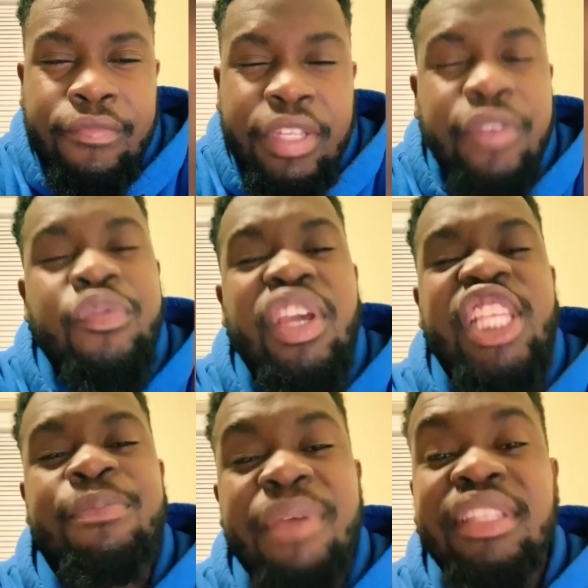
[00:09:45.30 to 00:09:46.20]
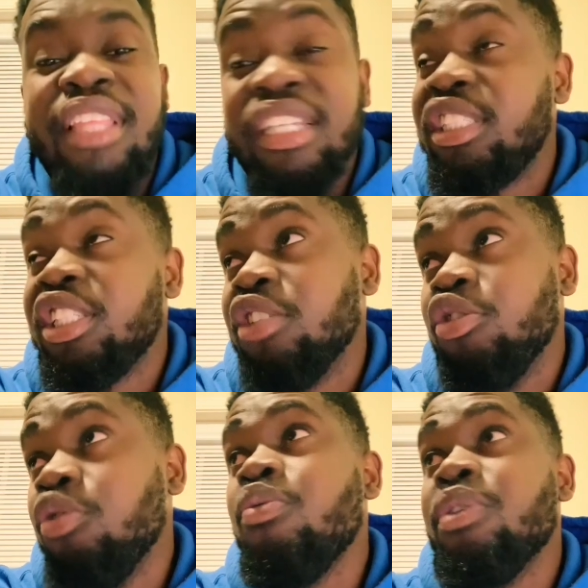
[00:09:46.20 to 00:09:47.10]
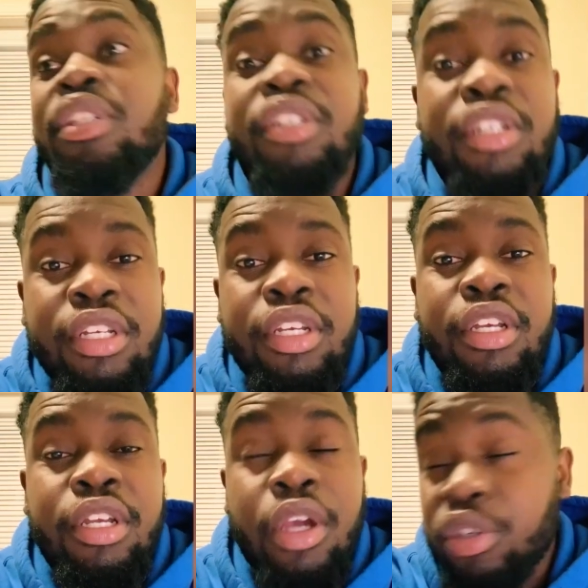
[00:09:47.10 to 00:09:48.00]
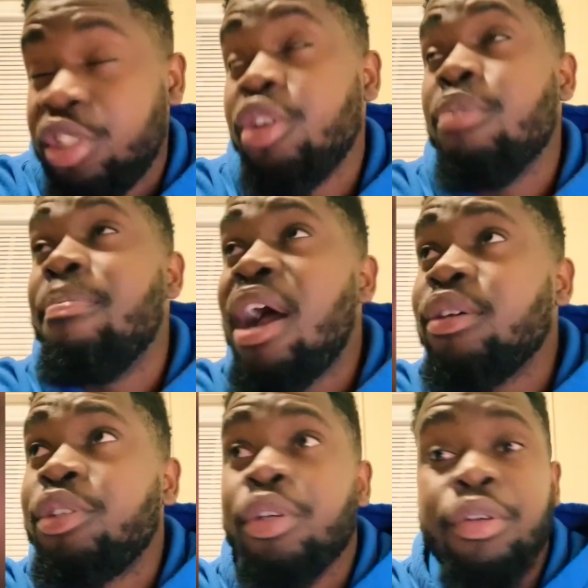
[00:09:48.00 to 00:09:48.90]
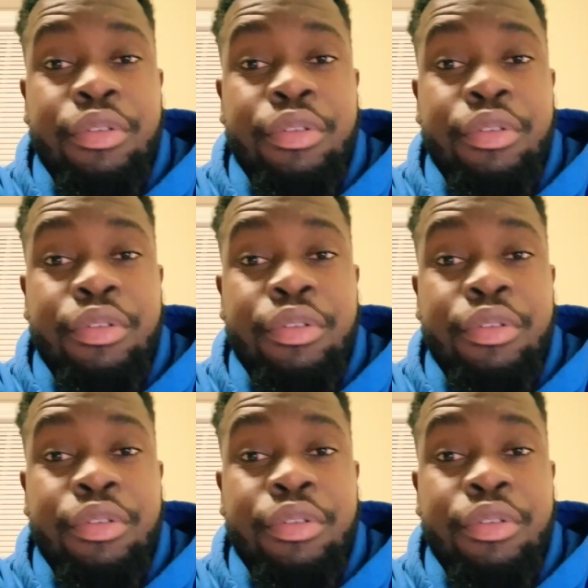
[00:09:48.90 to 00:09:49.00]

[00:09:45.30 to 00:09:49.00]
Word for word: If you expect that she could do it, or she about to,